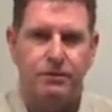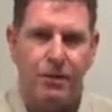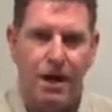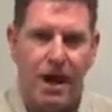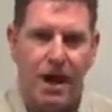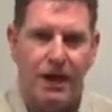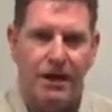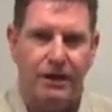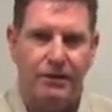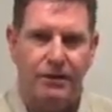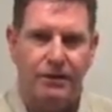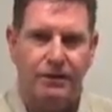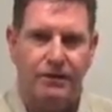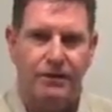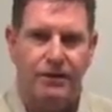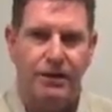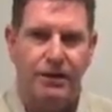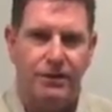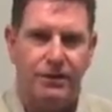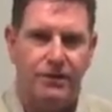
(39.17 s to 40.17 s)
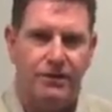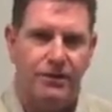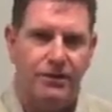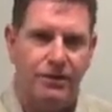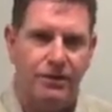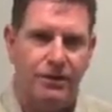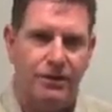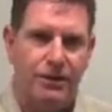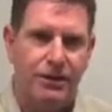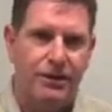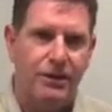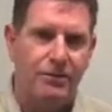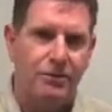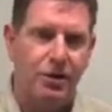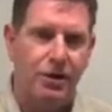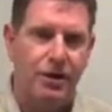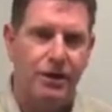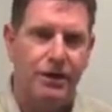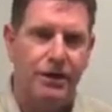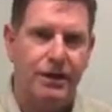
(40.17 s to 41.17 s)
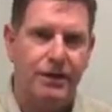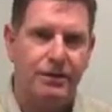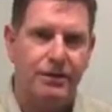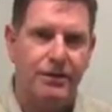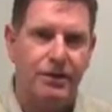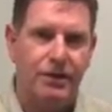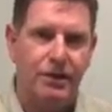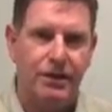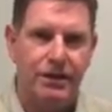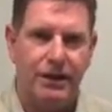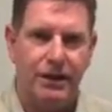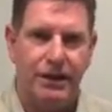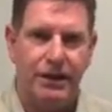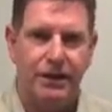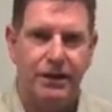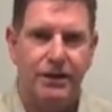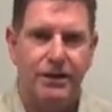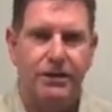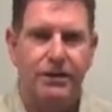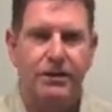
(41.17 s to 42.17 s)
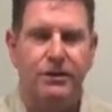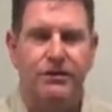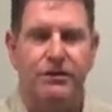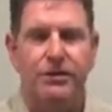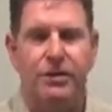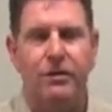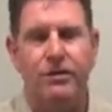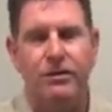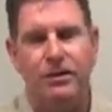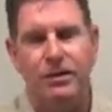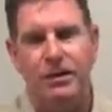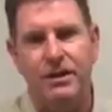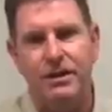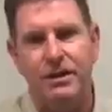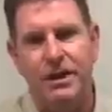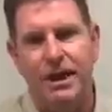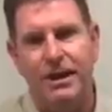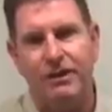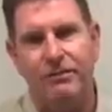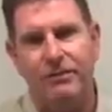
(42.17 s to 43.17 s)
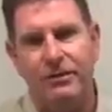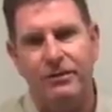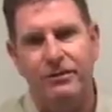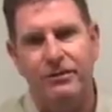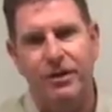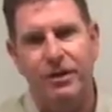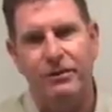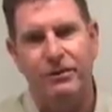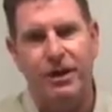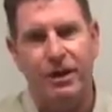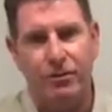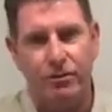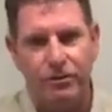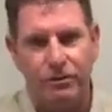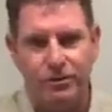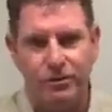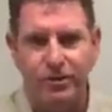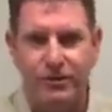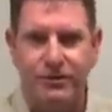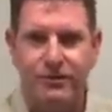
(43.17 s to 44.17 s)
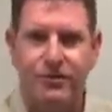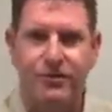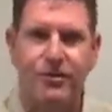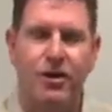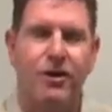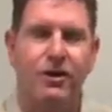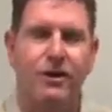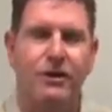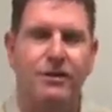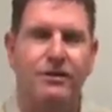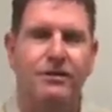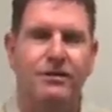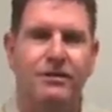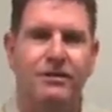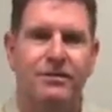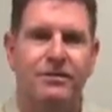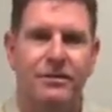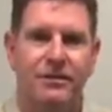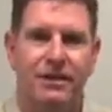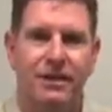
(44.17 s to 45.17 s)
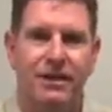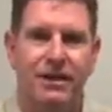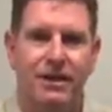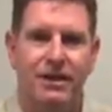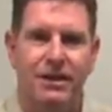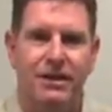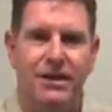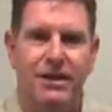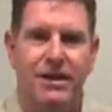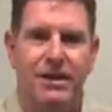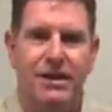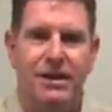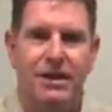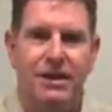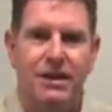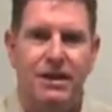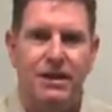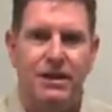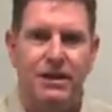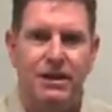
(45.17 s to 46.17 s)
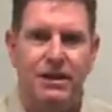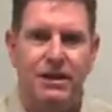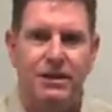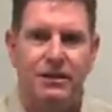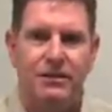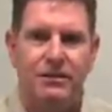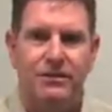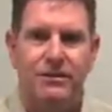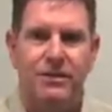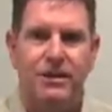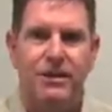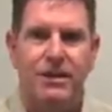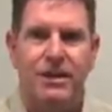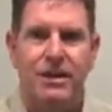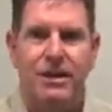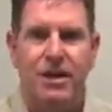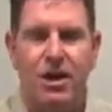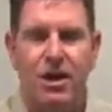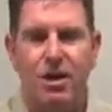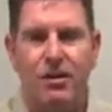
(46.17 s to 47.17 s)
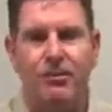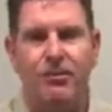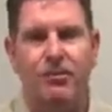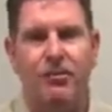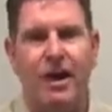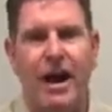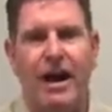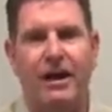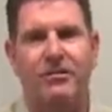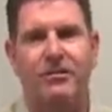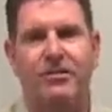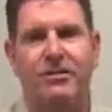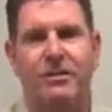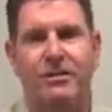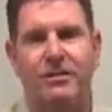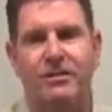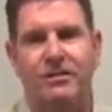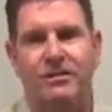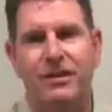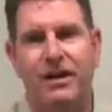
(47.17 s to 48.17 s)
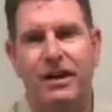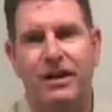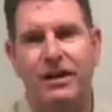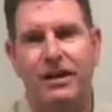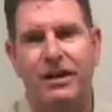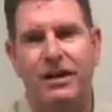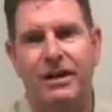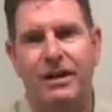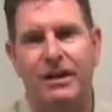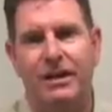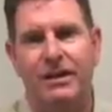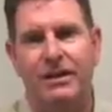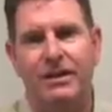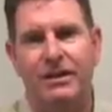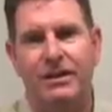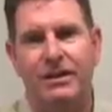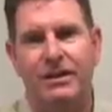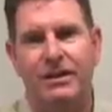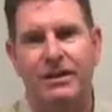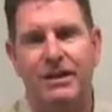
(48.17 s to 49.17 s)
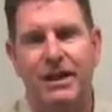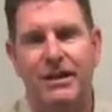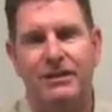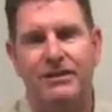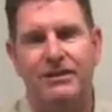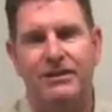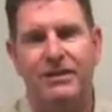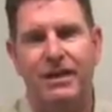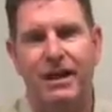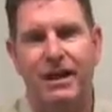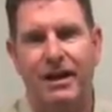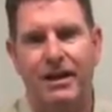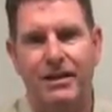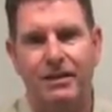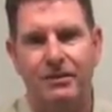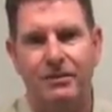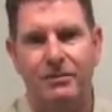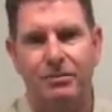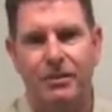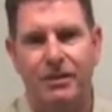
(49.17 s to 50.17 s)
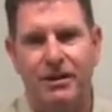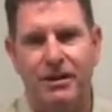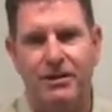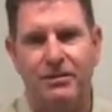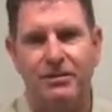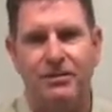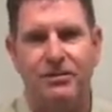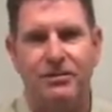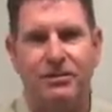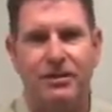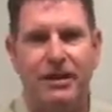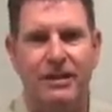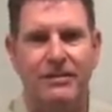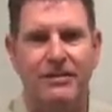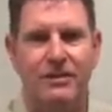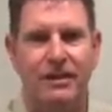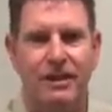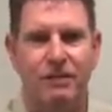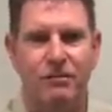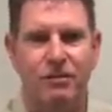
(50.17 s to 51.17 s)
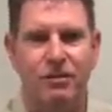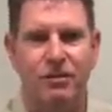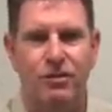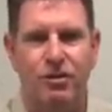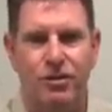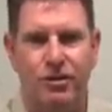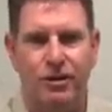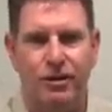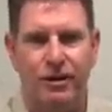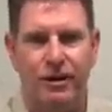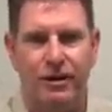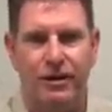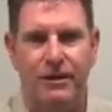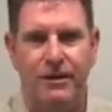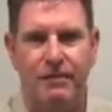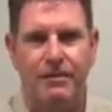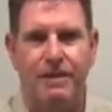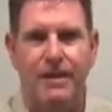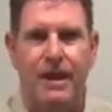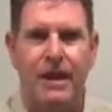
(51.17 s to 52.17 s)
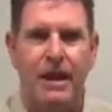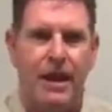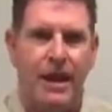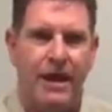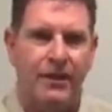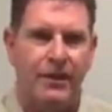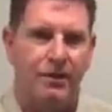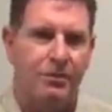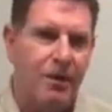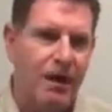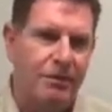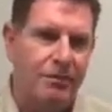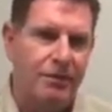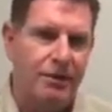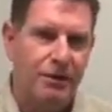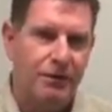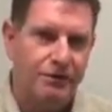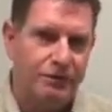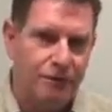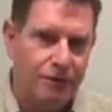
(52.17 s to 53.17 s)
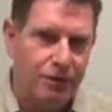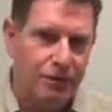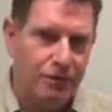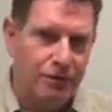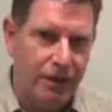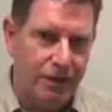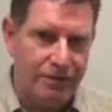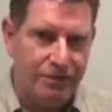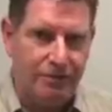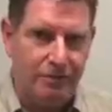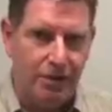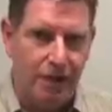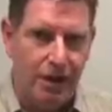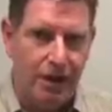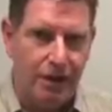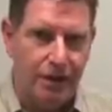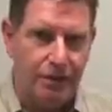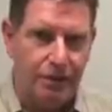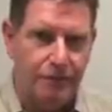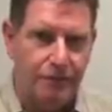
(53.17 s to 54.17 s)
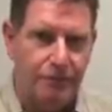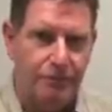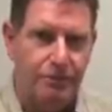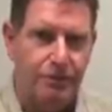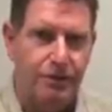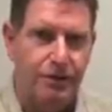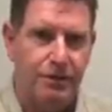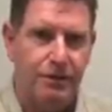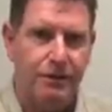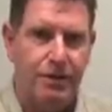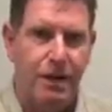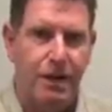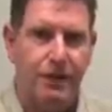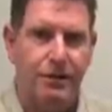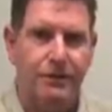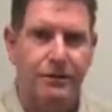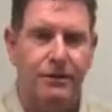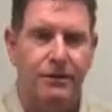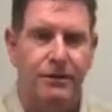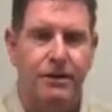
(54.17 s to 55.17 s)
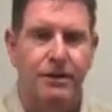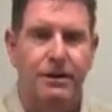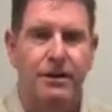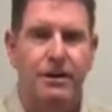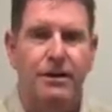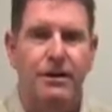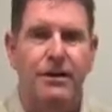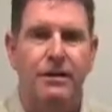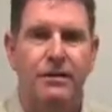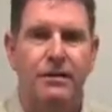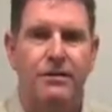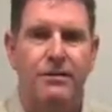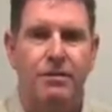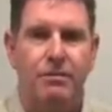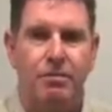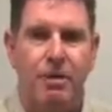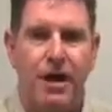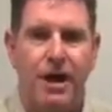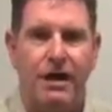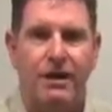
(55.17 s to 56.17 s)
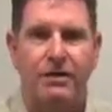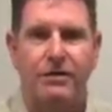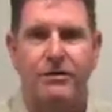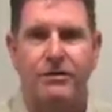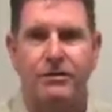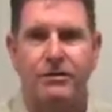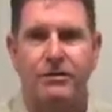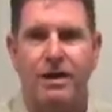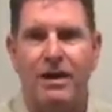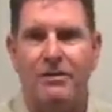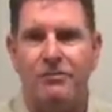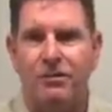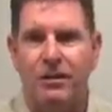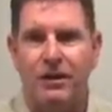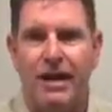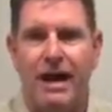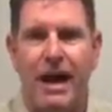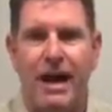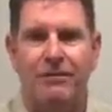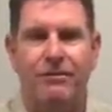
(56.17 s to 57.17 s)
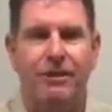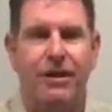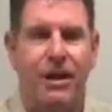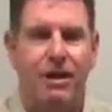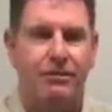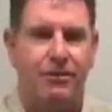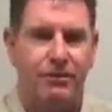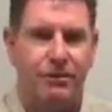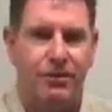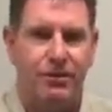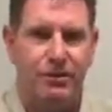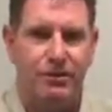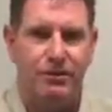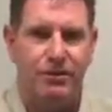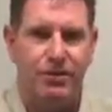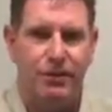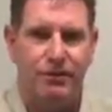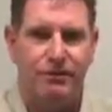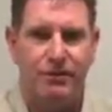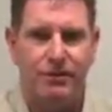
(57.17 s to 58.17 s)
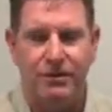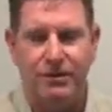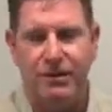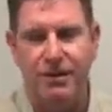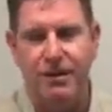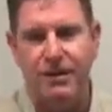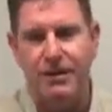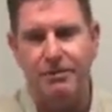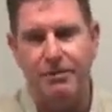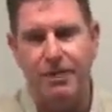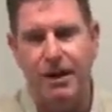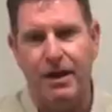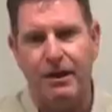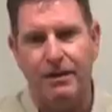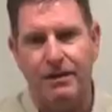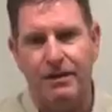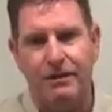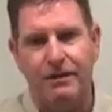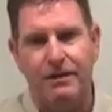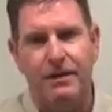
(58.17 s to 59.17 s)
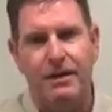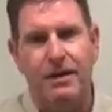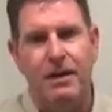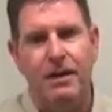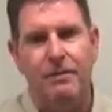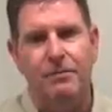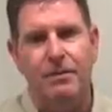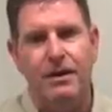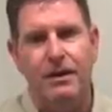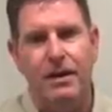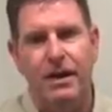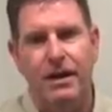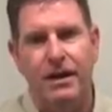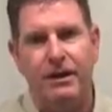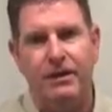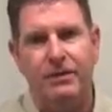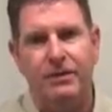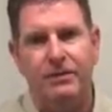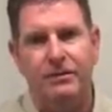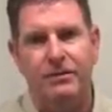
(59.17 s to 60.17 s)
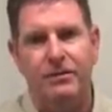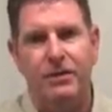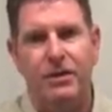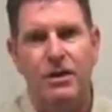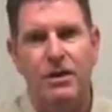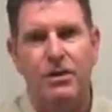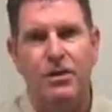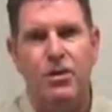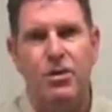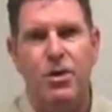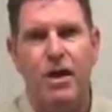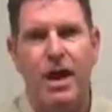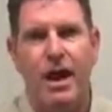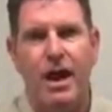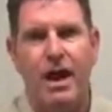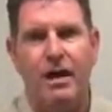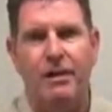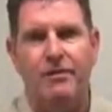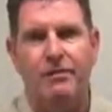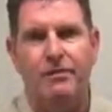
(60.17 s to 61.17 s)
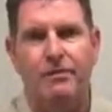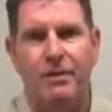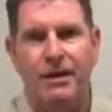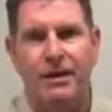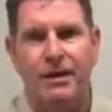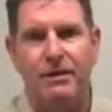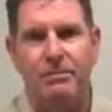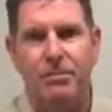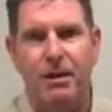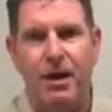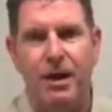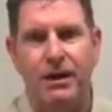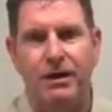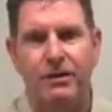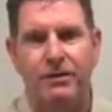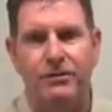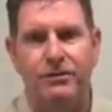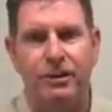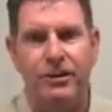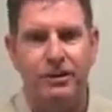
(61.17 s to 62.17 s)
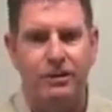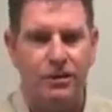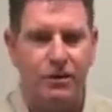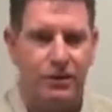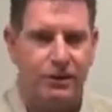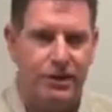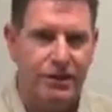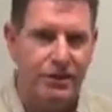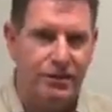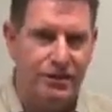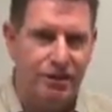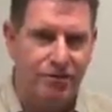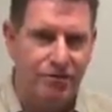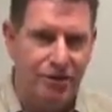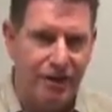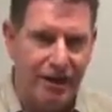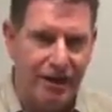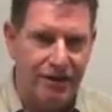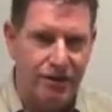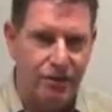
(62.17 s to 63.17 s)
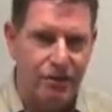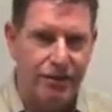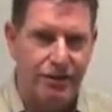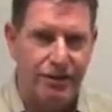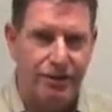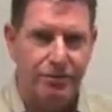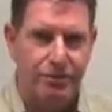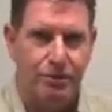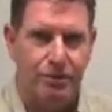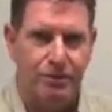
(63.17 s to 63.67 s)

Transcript: buyers that are still in the market looking. So the net result that we're just starting to see is the homes are actually selling in less days because there's less inventory. And there might be a few less buyers, but a lot of the buyers really have an opportunity, if you think about it, because you have many buyers that are looking to January to